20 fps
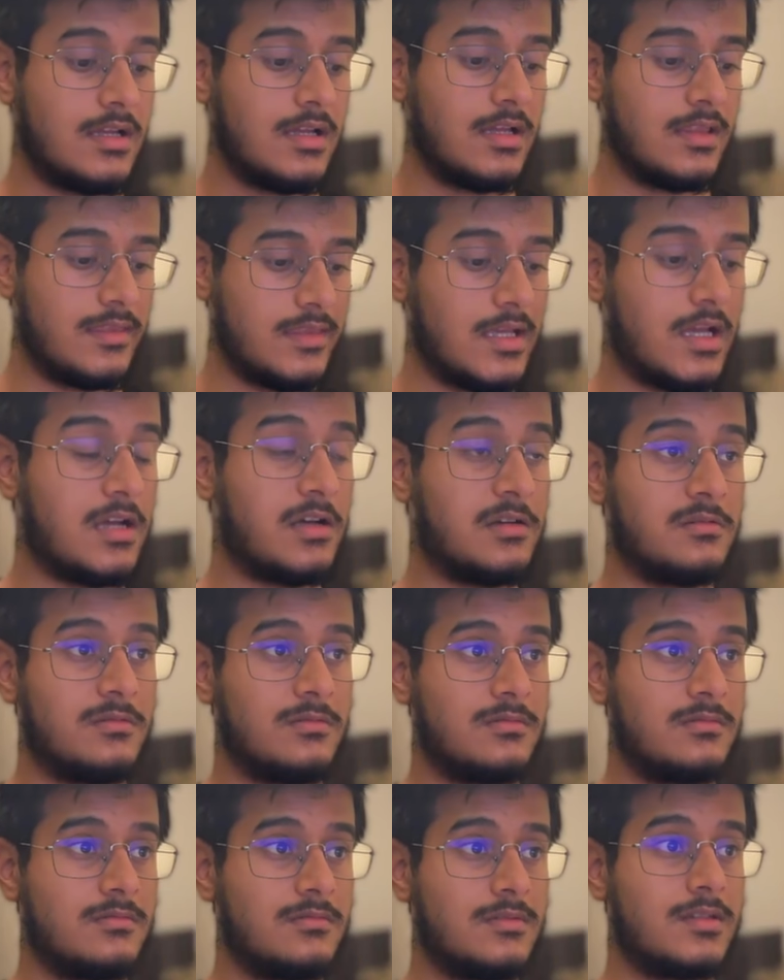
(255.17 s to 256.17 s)
Now,
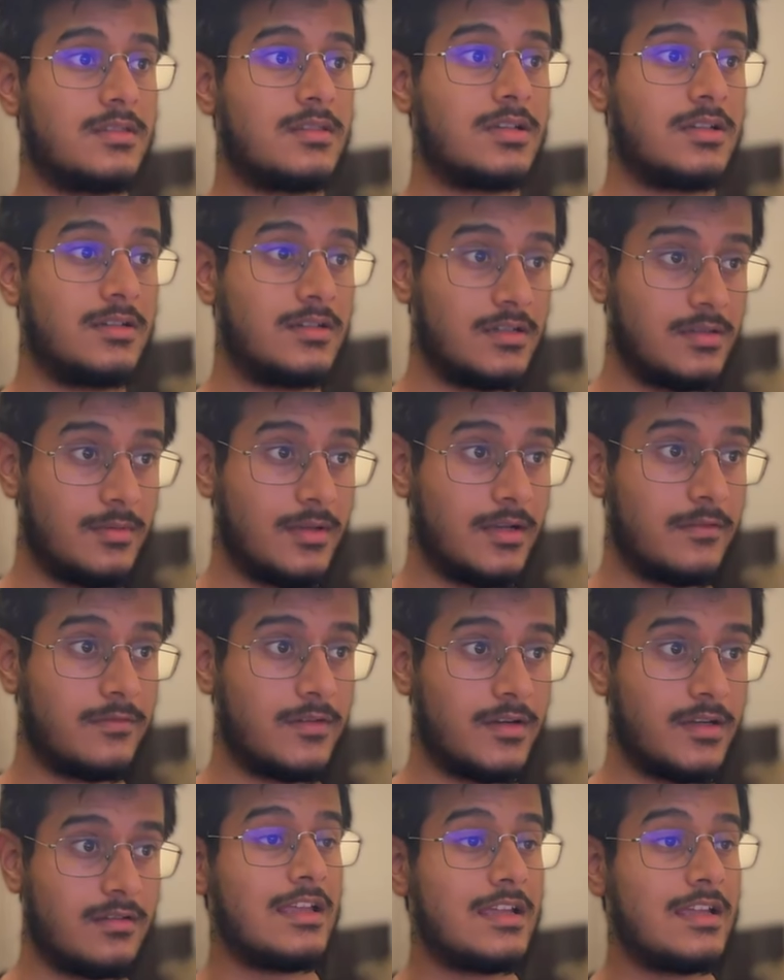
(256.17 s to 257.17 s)
the third
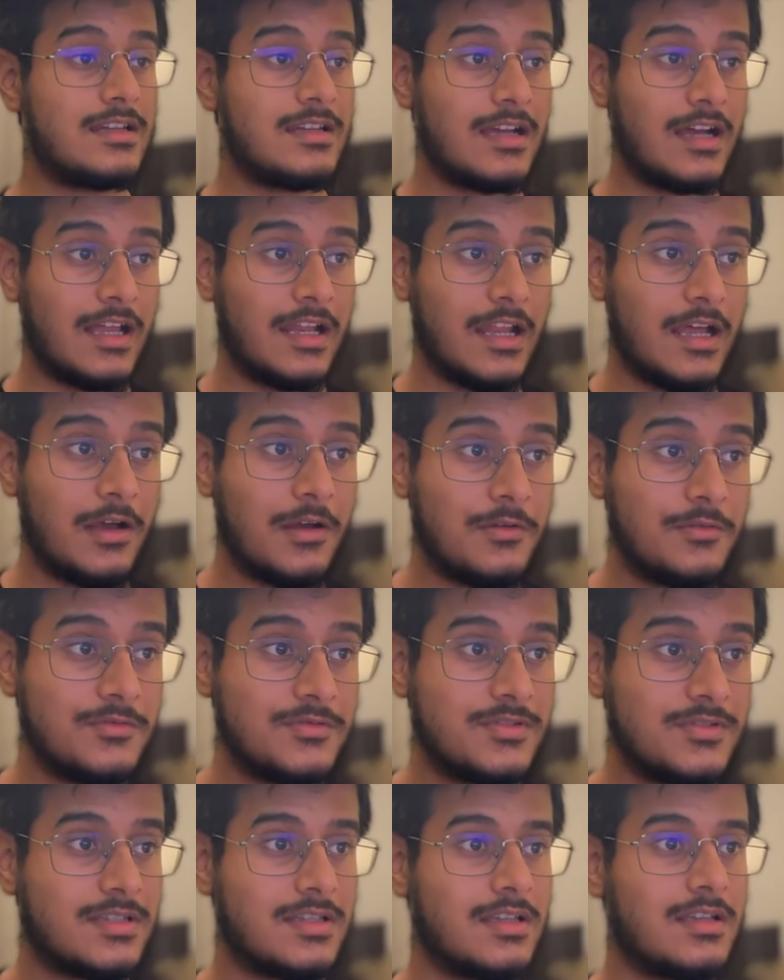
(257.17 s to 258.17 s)
benefit, it
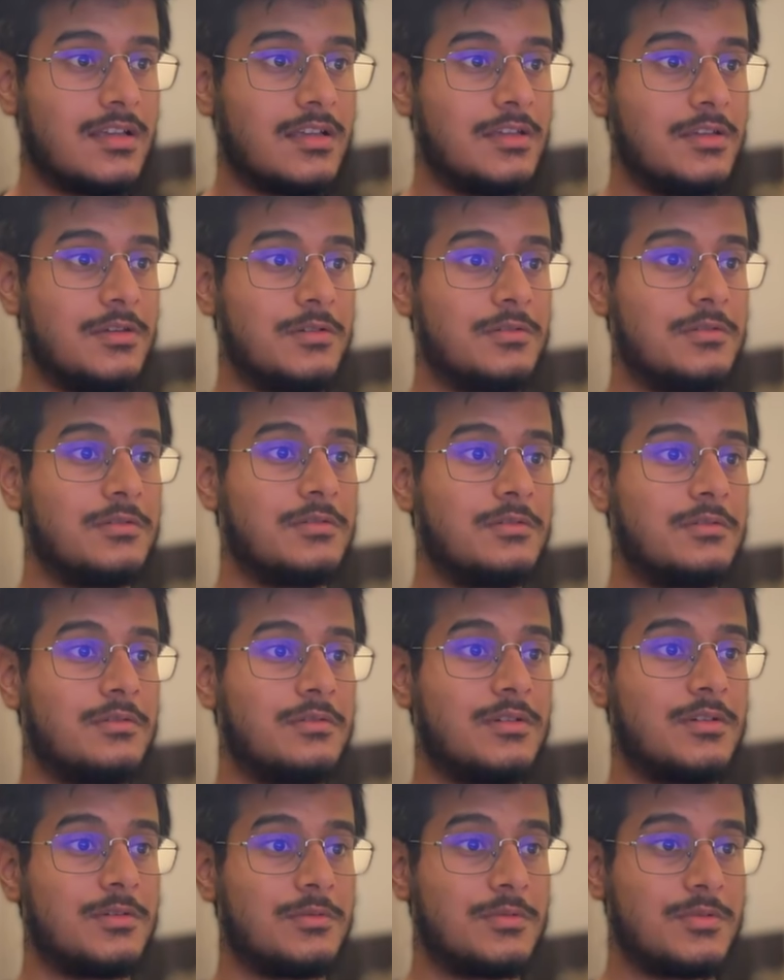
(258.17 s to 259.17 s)
allows you
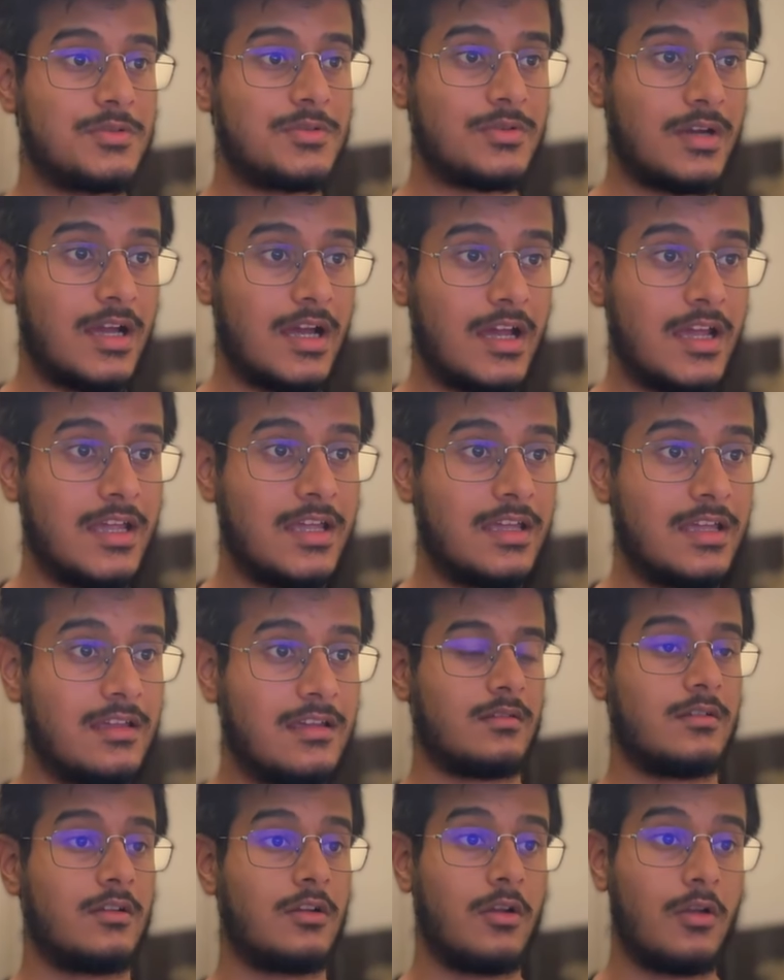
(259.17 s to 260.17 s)
to try
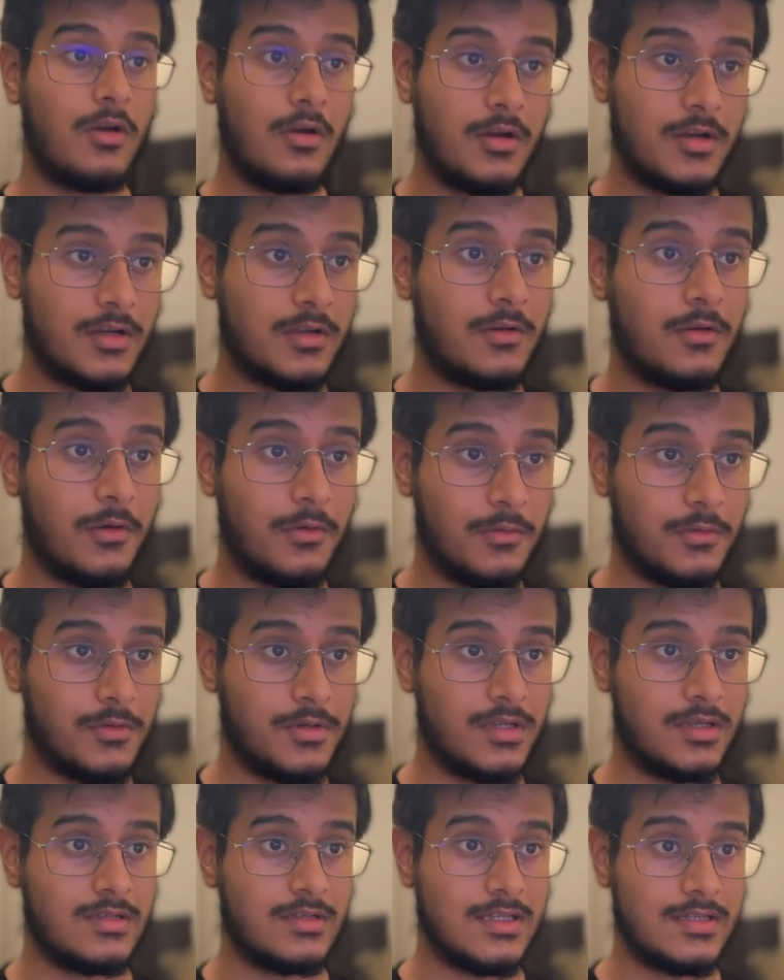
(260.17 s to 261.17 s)
Claude
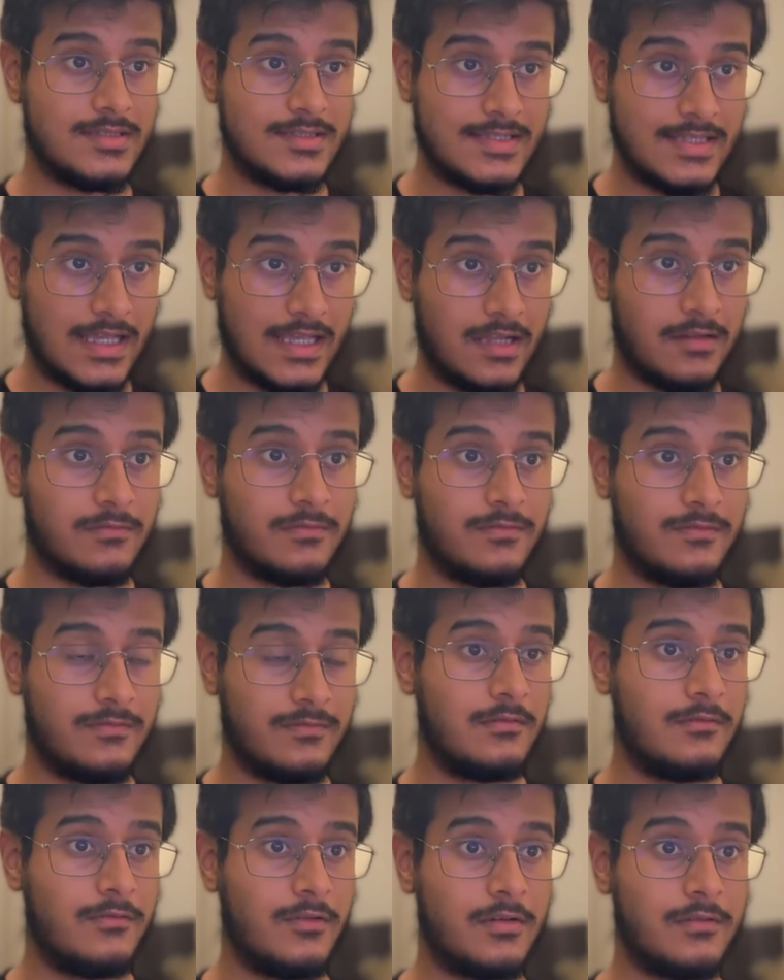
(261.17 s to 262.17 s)
Code itself
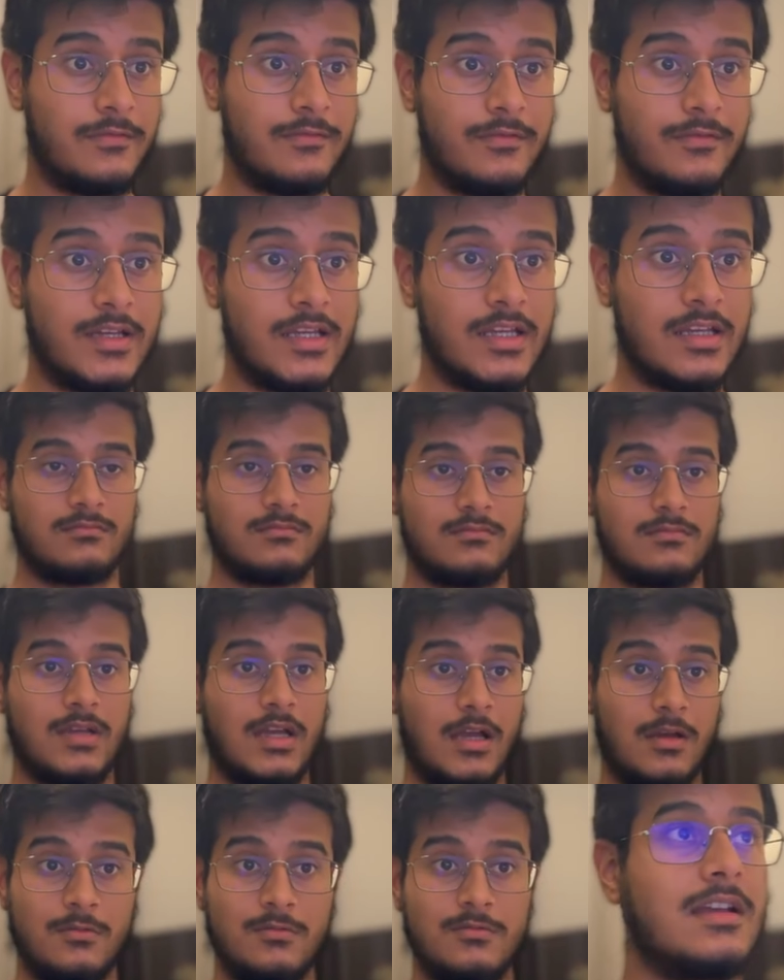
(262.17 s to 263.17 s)
for free.
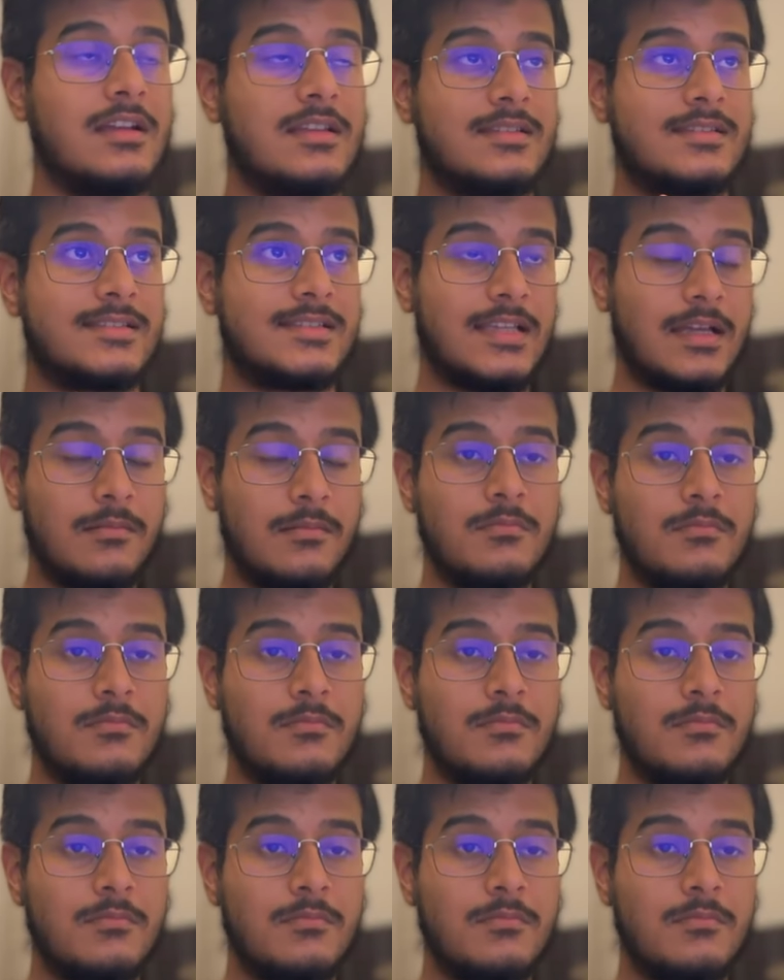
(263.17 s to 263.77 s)
How? Some